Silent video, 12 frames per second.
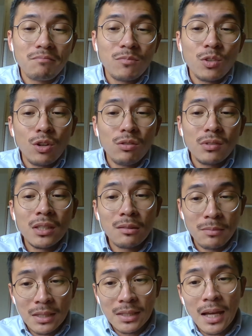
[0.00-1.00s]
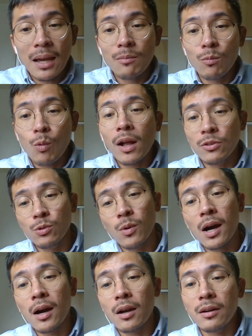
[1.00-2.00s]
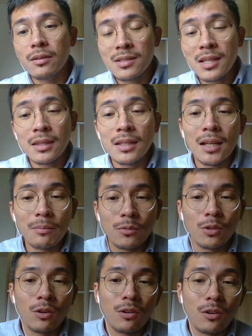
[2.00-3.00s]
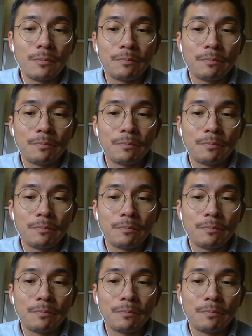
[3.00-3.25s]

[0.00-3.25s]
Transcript: in the meantime, while you are setting up your